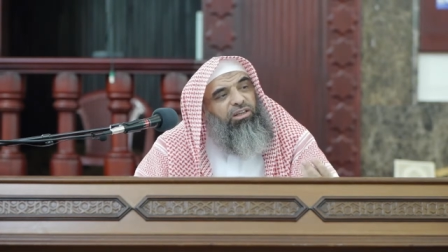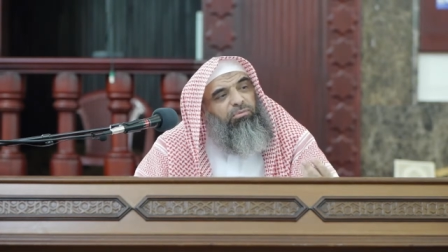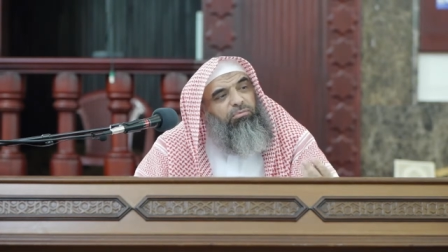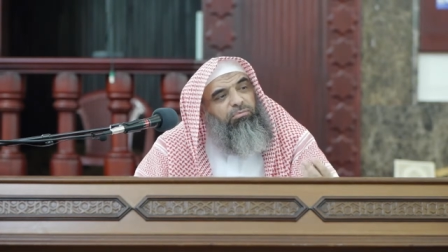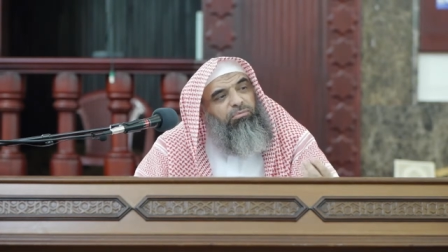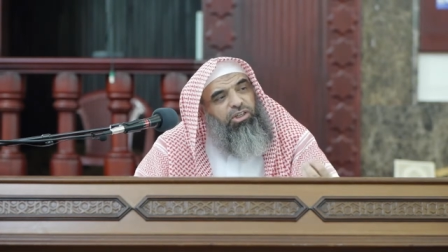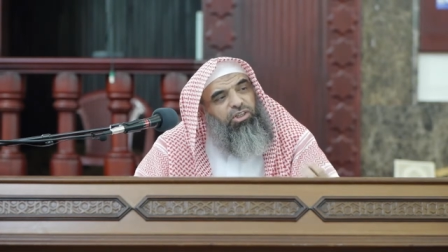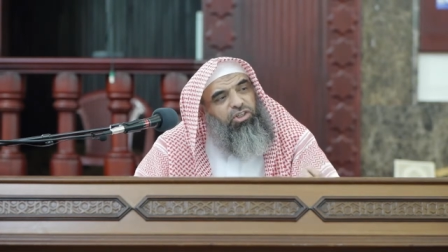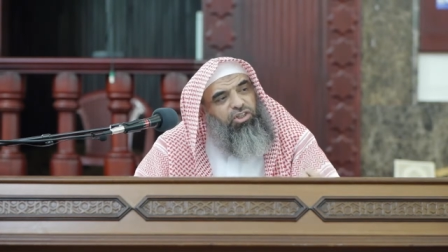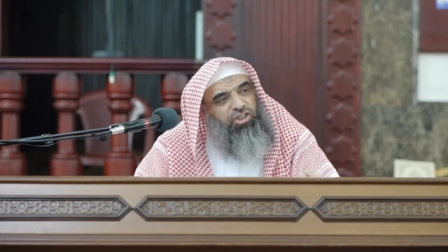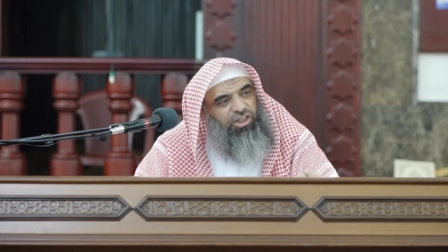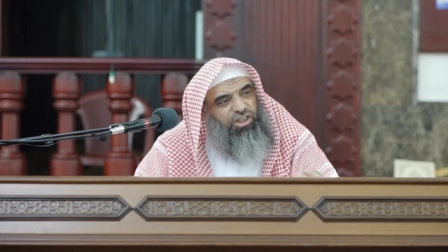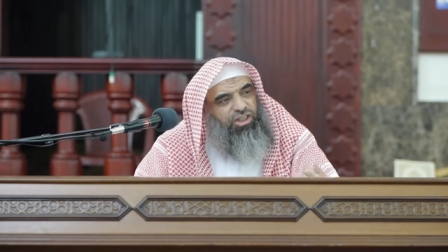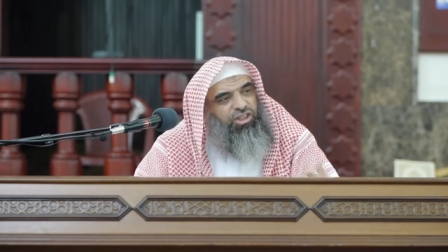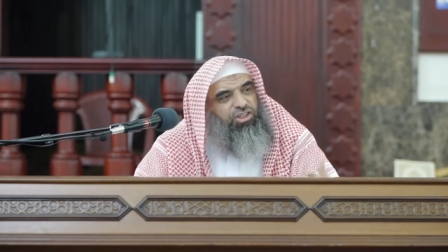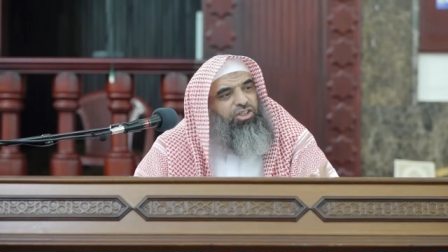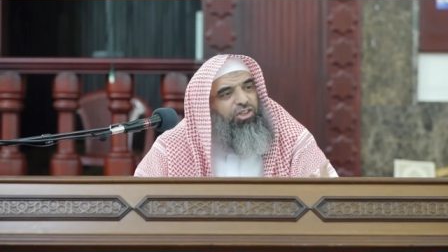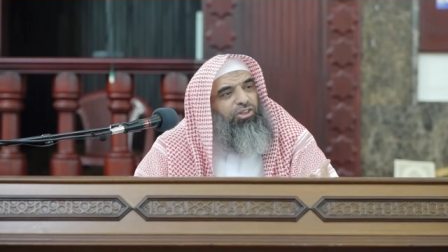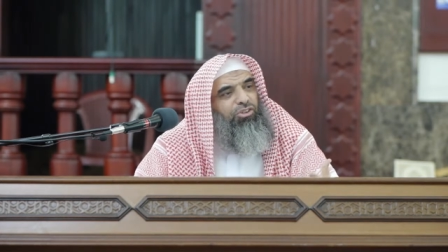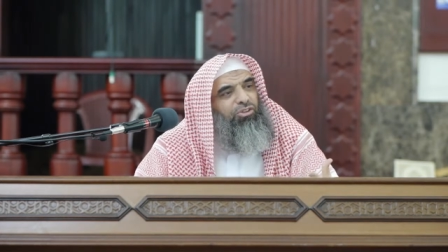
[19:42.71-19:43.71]
much
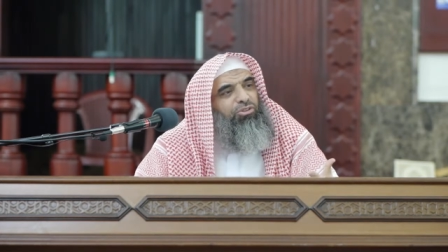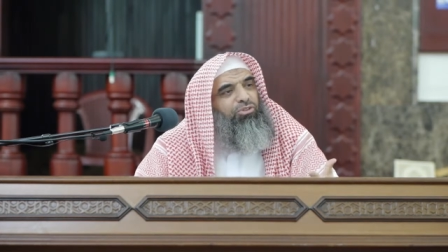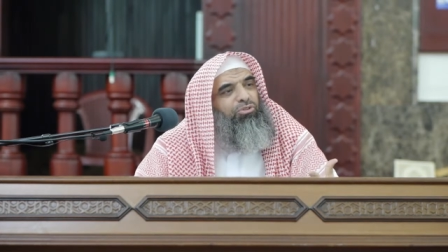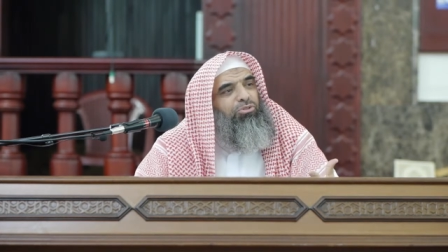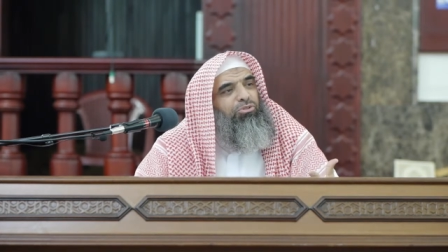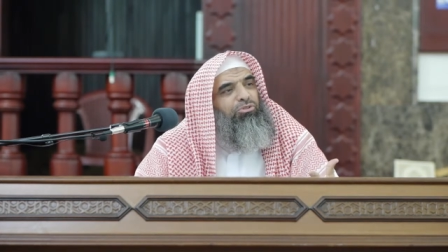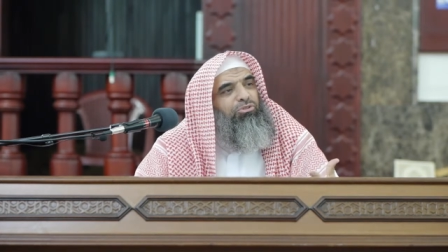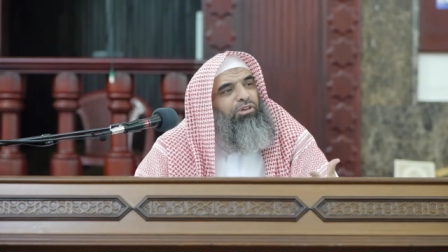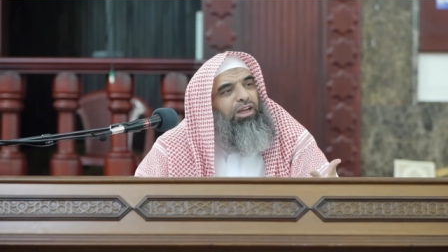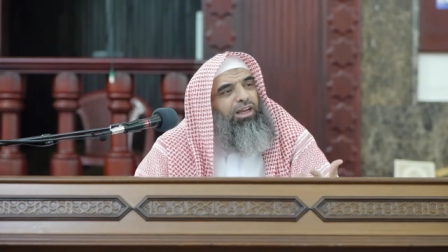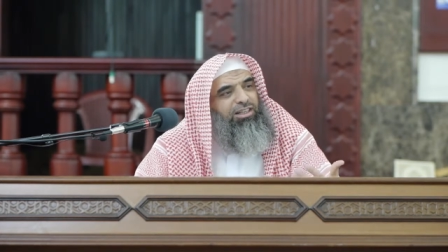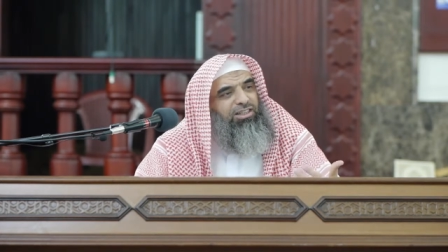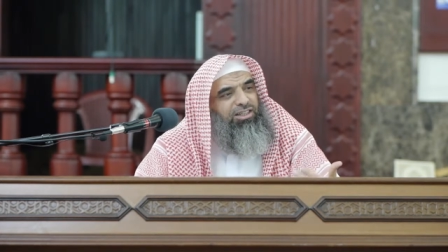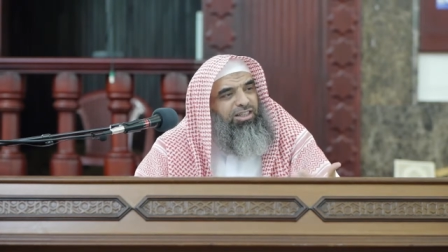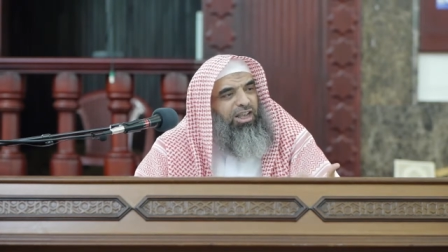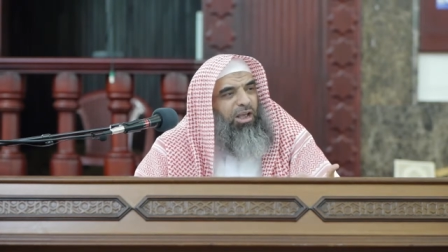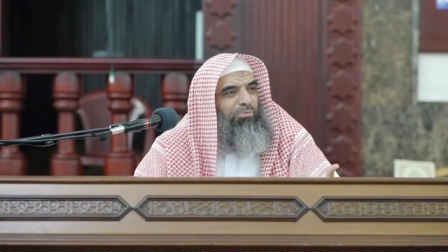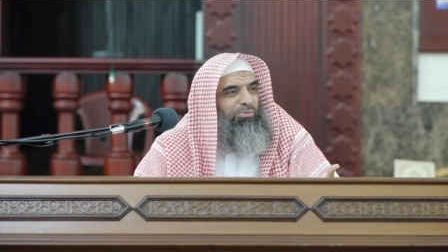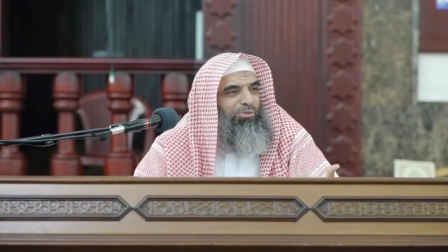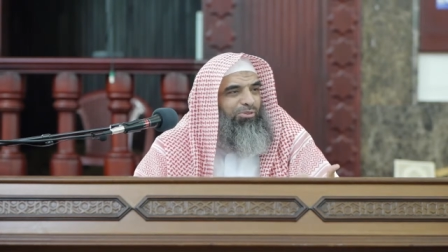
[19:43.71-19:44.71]
easier to
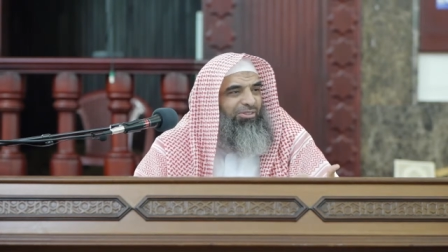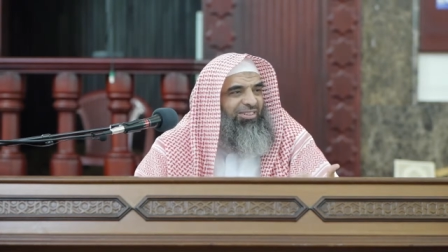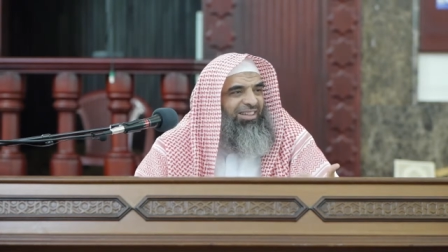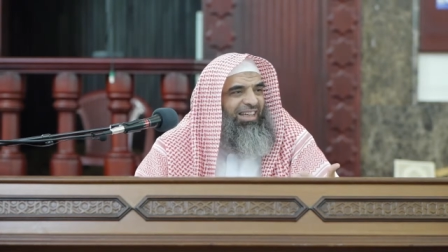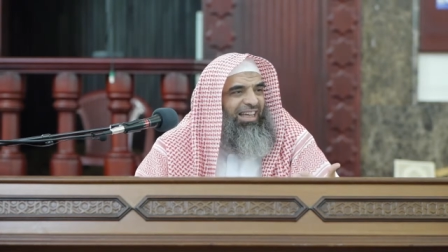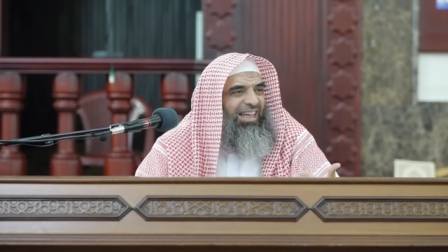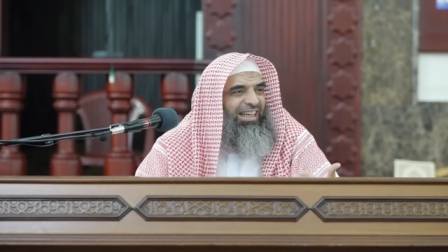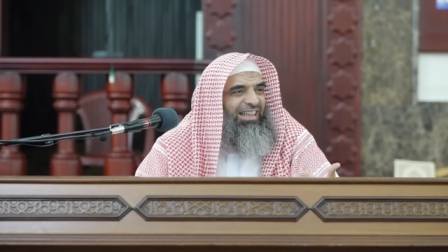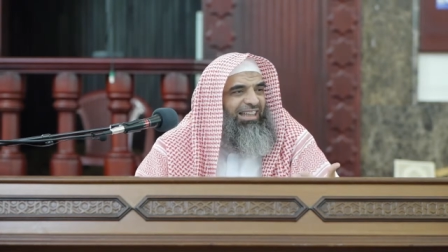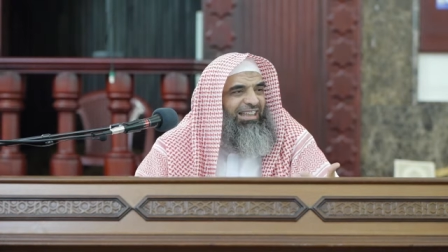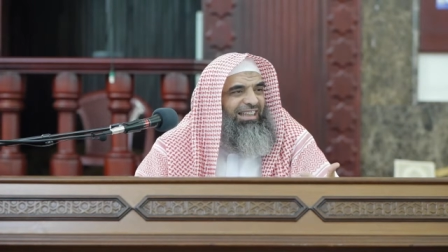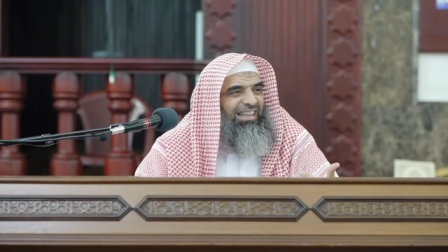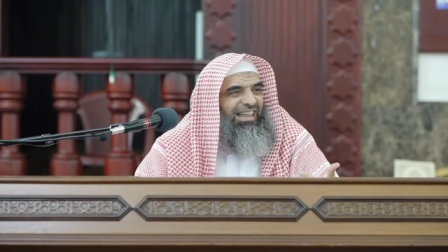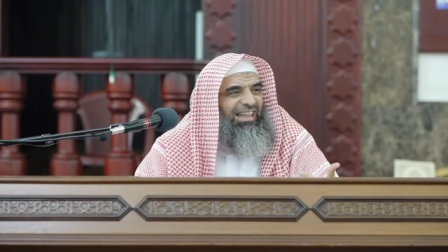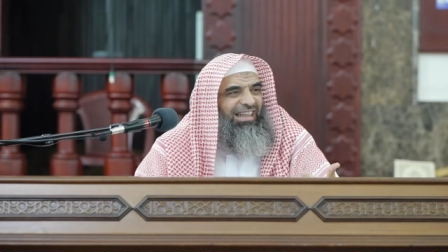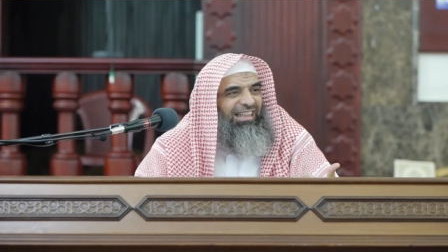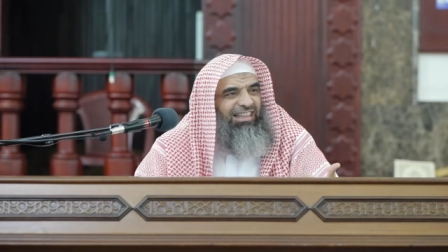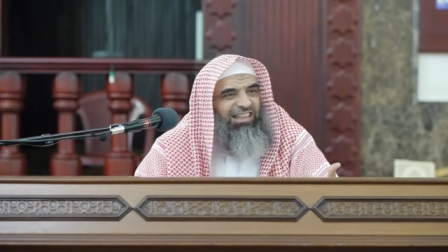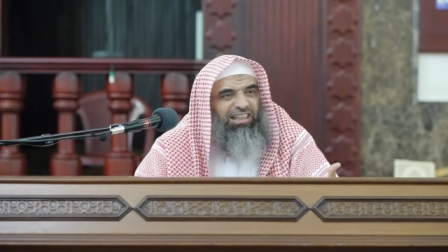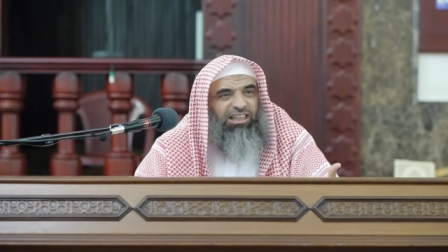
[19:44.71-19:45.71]
accept and,
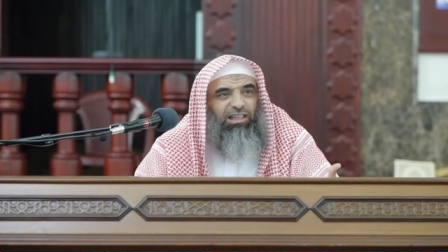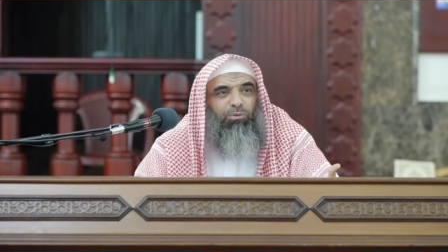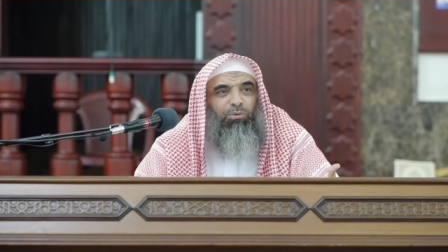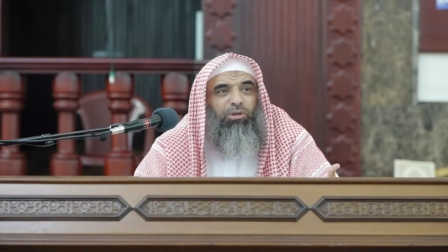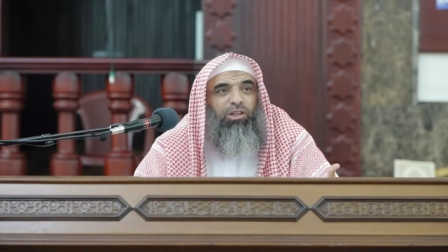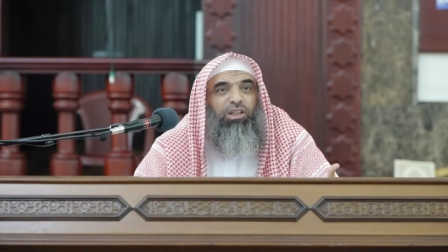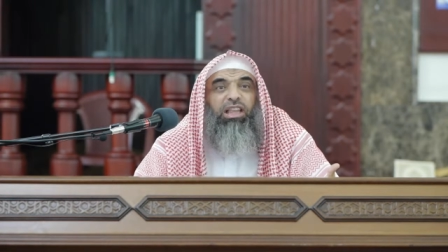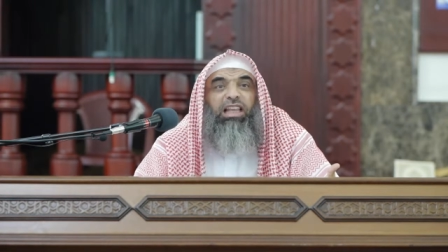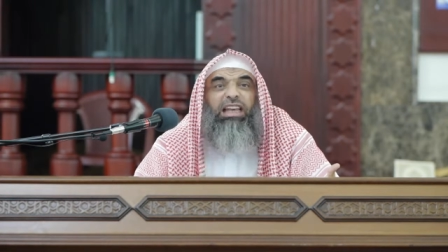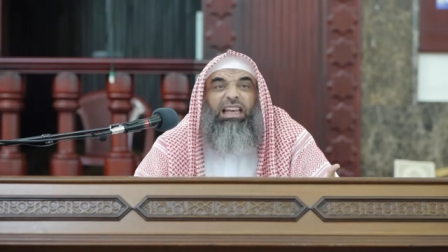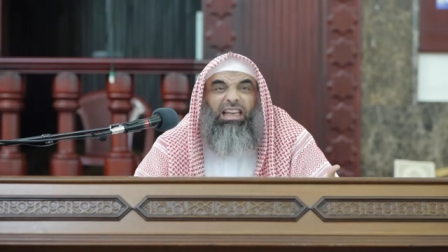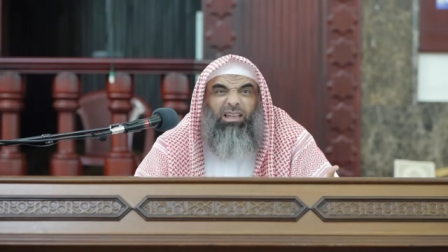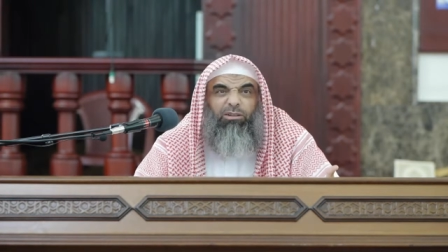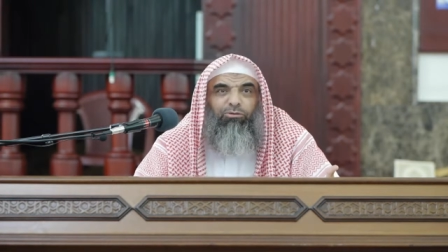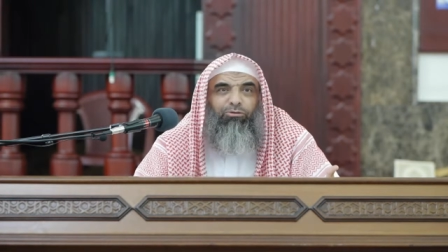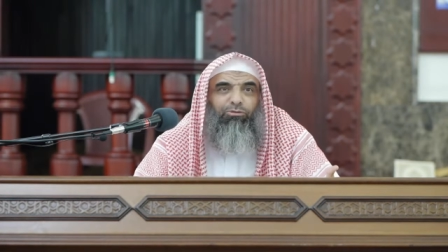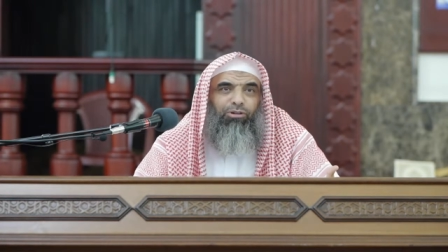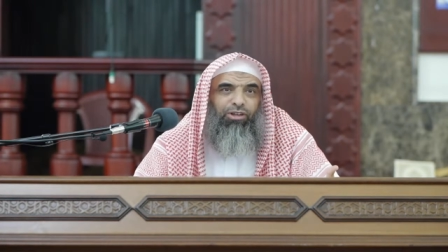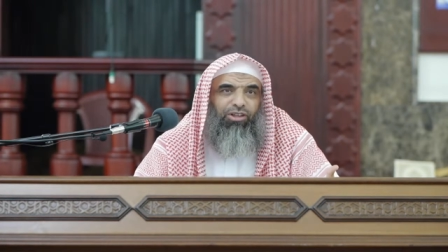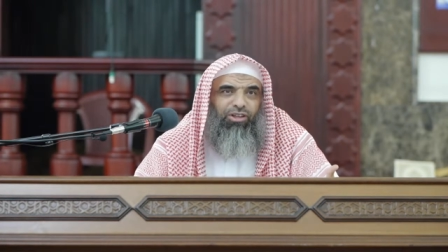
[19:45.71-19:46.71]
and deal with and
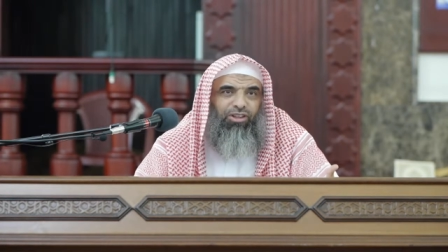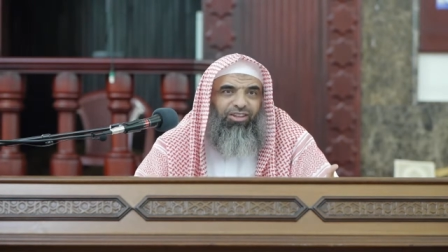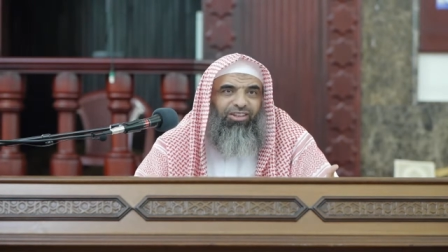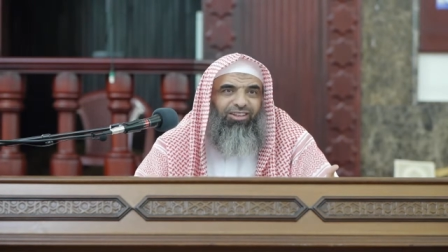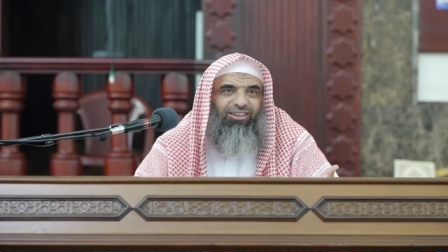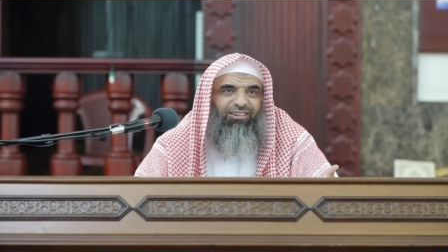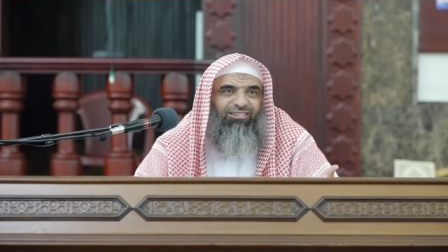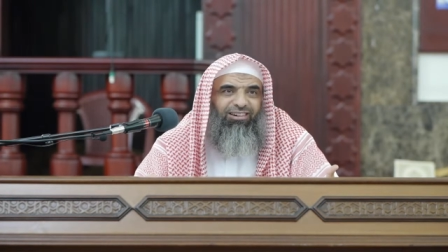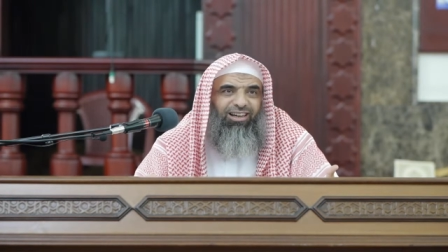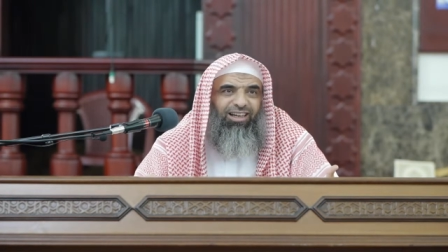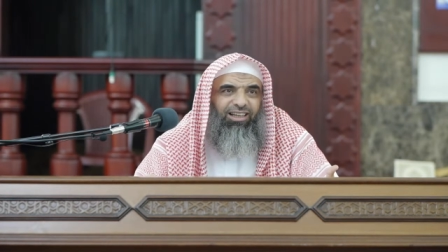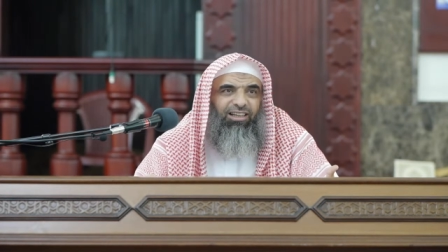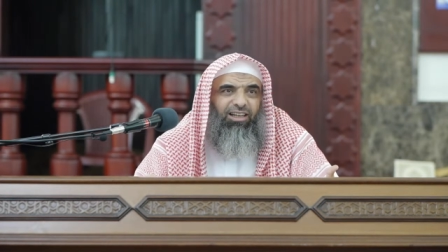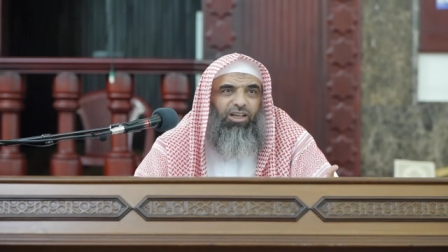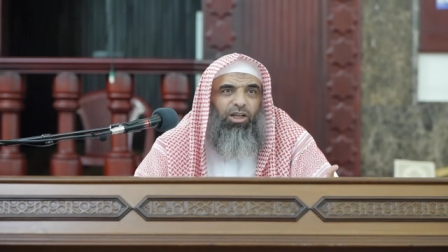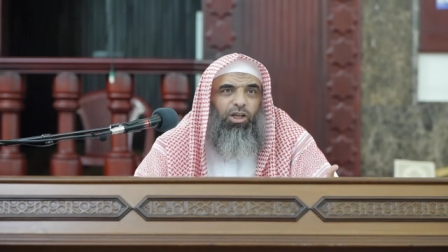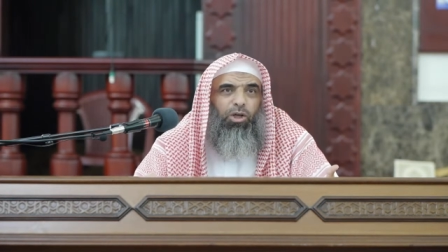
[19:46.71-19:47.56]
live with, right?